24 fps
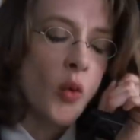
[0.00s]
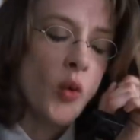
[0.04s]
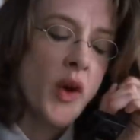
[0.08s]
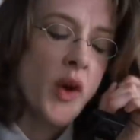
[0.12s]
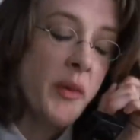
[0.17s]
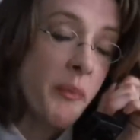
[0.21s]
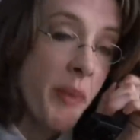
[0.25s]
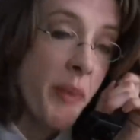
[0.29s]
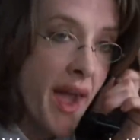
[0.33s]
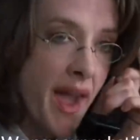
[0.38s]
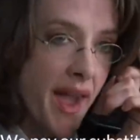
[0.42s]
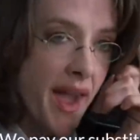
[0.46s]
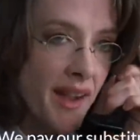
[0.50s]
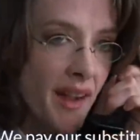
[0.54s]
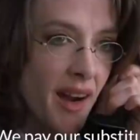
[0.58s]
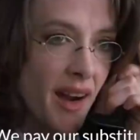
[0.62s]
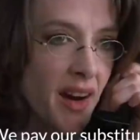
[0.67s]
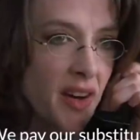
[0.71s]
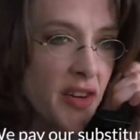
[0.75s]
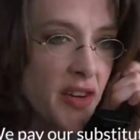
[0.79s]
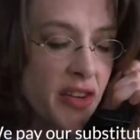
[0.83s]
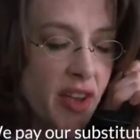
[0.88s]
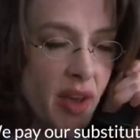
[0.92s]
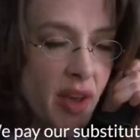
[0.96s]
We pay
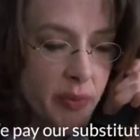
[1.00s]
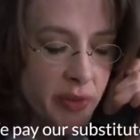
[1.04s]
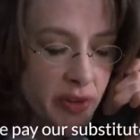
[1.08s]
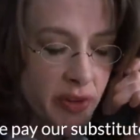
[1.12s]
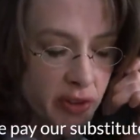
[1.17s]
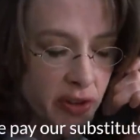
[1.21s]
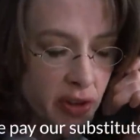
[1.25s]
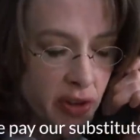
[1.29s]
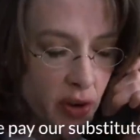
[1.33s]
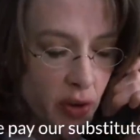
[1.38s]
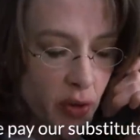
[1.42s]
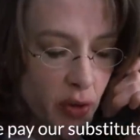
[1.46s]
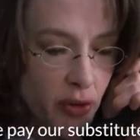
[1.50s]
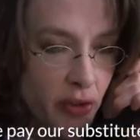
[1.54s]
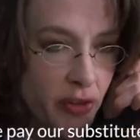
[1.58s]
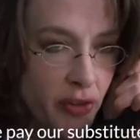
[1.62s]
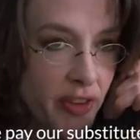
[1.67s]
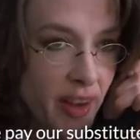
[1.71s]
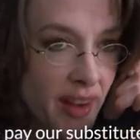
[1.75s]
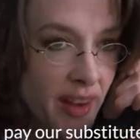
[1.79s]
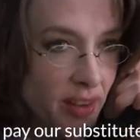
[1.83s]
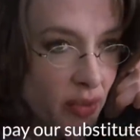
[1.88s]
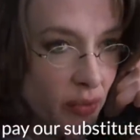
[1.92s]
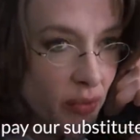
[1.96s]
our substitutes
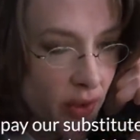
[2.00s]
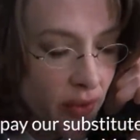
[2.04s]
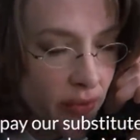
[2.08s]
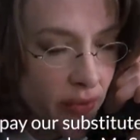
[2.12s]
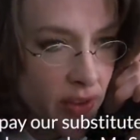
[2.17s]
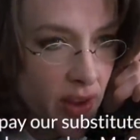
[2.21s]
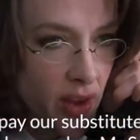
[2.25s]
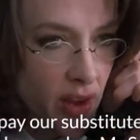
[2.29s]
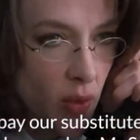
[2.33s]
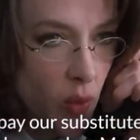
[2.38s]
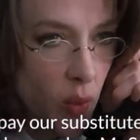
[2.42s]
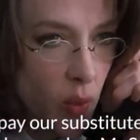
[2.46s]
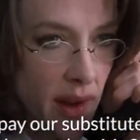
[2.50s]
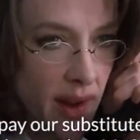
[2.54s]
$6.50 a